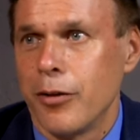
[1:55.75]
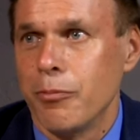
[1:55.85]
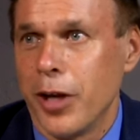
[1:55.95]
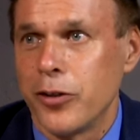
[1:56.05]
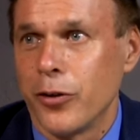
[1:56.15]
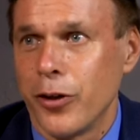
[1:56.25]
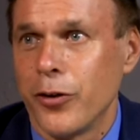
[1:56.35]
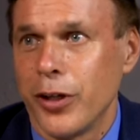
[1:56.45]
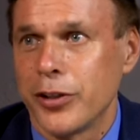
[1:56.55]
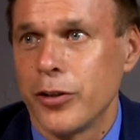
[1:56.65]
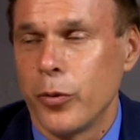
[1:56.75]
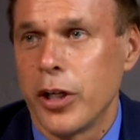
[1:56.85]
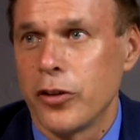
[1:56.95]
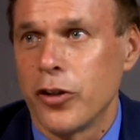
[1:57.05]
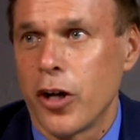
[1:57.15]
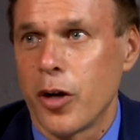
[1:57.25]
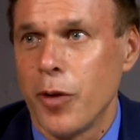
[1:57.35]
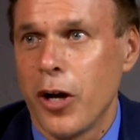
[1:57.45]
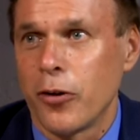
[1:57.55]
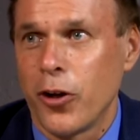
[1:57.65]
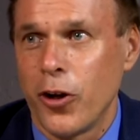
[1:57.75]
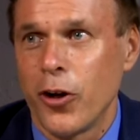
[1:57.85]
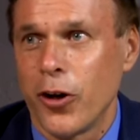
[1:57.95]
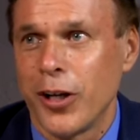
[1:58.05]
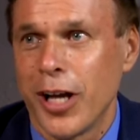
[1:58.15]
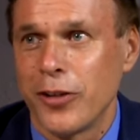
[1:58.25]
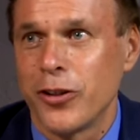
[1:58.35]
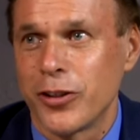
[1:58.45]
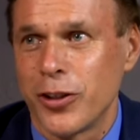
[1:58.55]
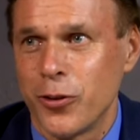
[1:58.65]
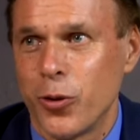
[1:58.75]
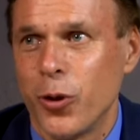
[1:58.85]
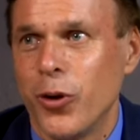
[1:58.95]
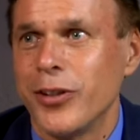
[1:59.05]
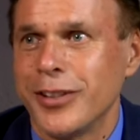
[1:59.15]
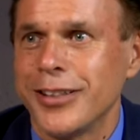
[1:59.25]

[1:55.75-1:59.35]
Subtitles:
mental illness, and we can talk about cure and not just control.